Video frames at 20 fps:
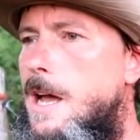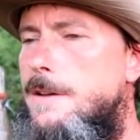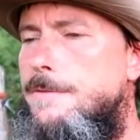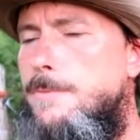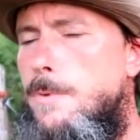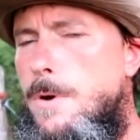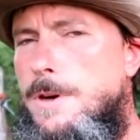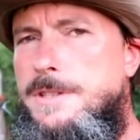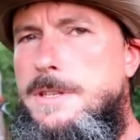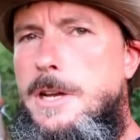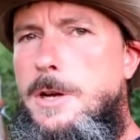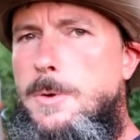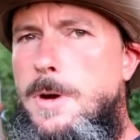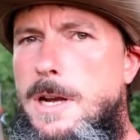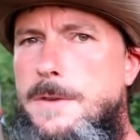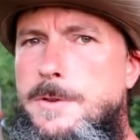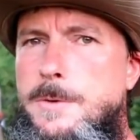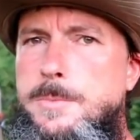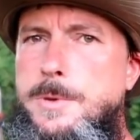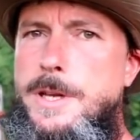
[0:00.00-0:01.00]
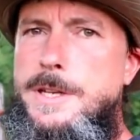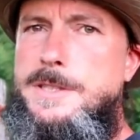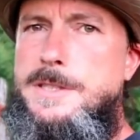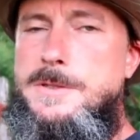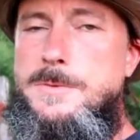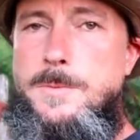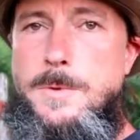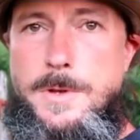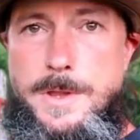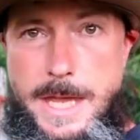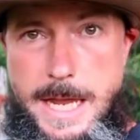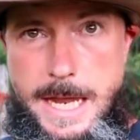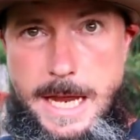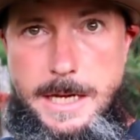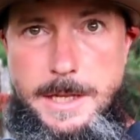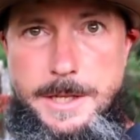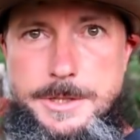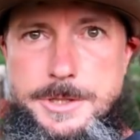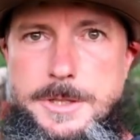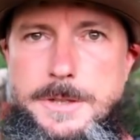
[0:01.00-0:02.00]
I've worked at quite a few places where they
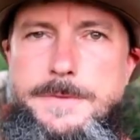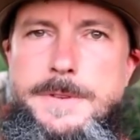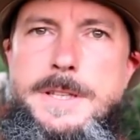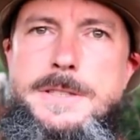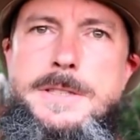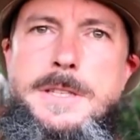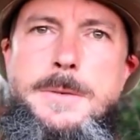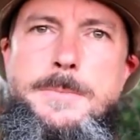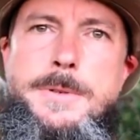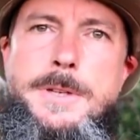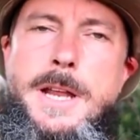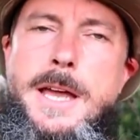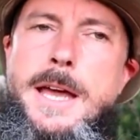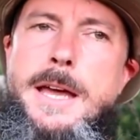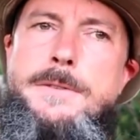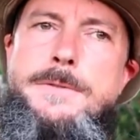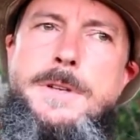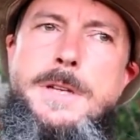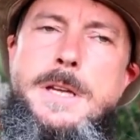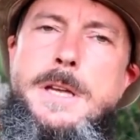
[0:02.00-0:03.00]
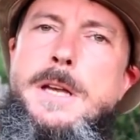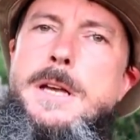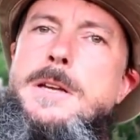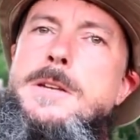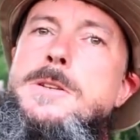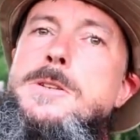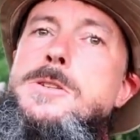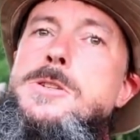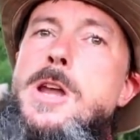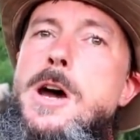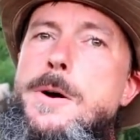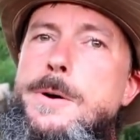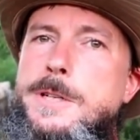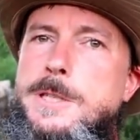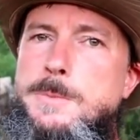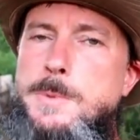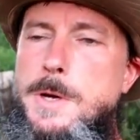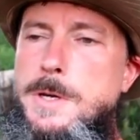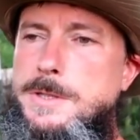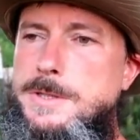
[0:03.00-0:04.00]
had electric fencing but I have no
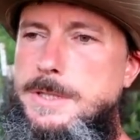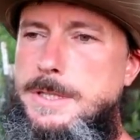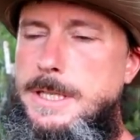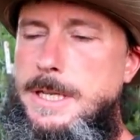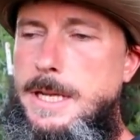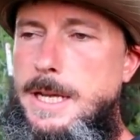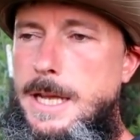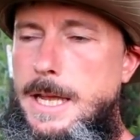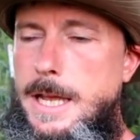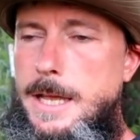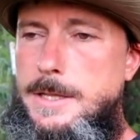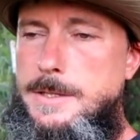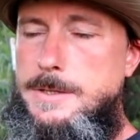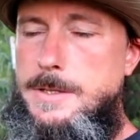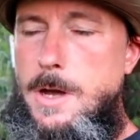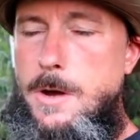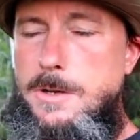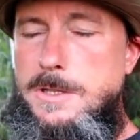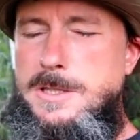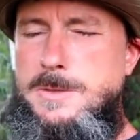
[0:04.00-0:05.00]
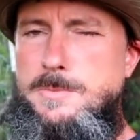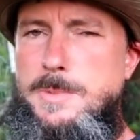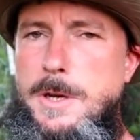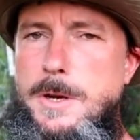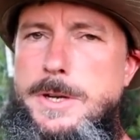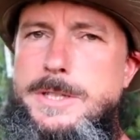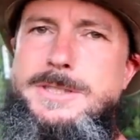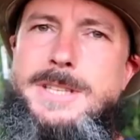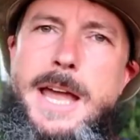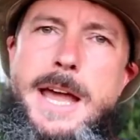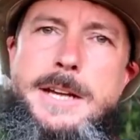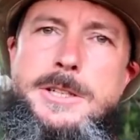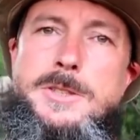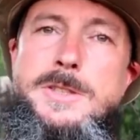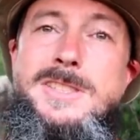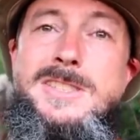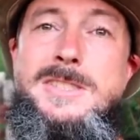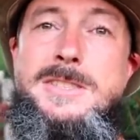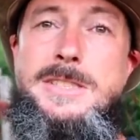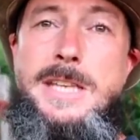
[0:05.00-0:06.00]
experiencing no experience
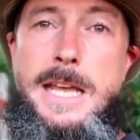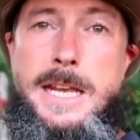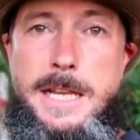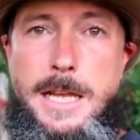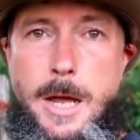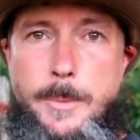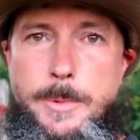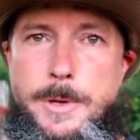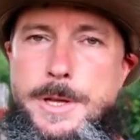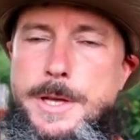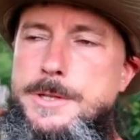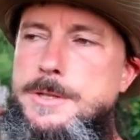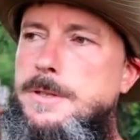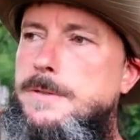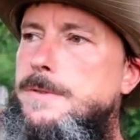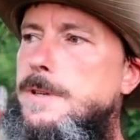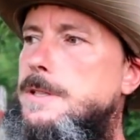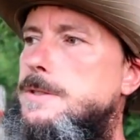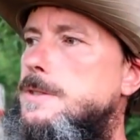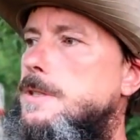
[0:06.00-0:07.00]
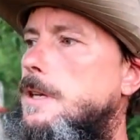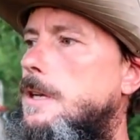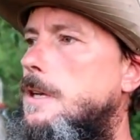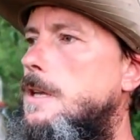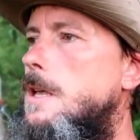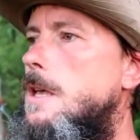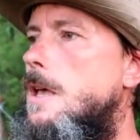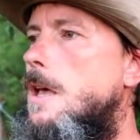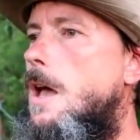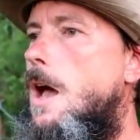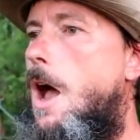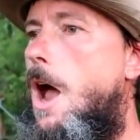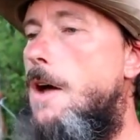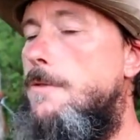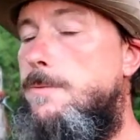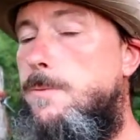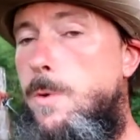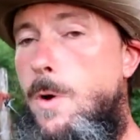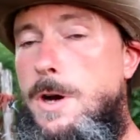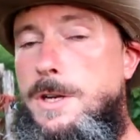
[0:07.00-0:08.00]
actually setting up electric fencing.
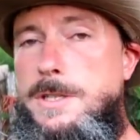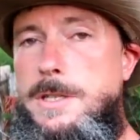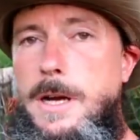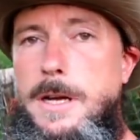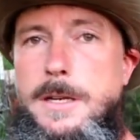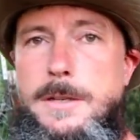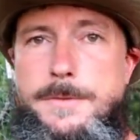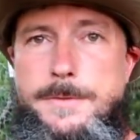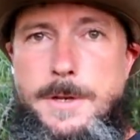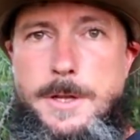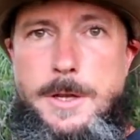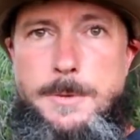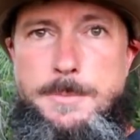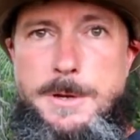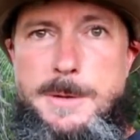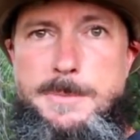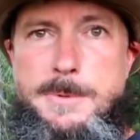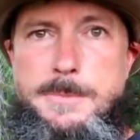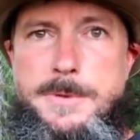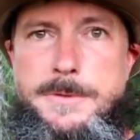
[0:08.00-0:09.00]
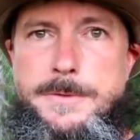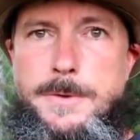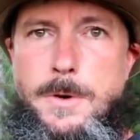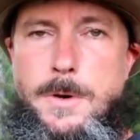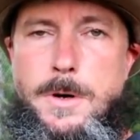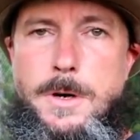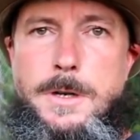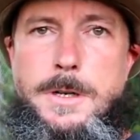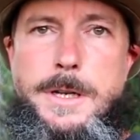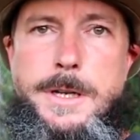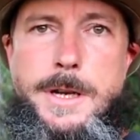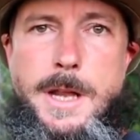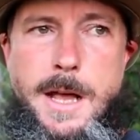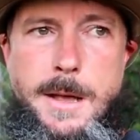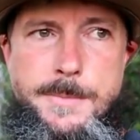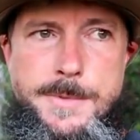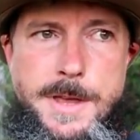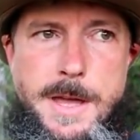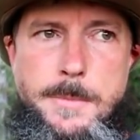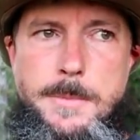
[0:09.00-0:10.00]
I've worked on it for other people before and
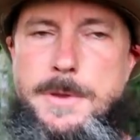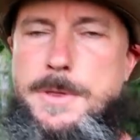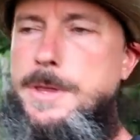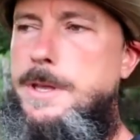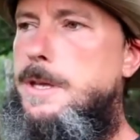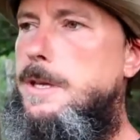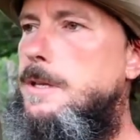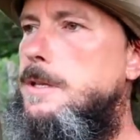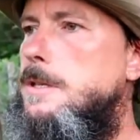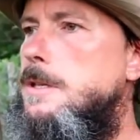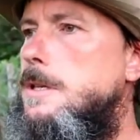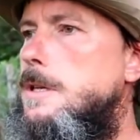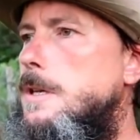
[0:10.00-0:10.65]
helped them with it.